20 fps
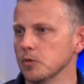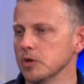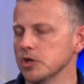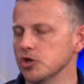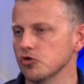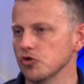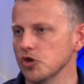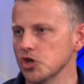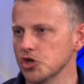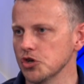with
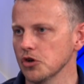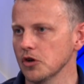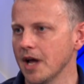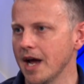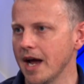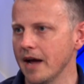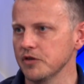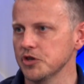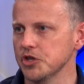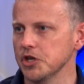traditional
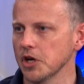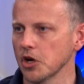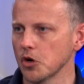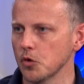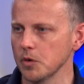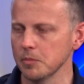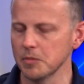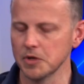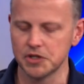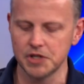harvesting
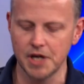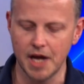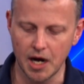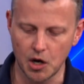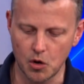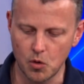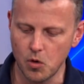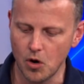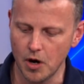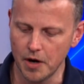equipment are
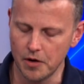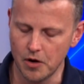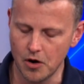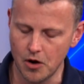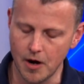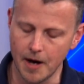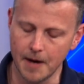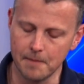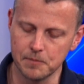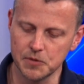quite
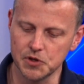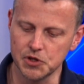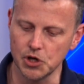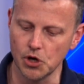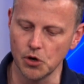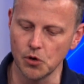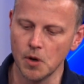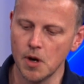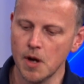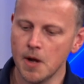high.
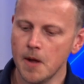So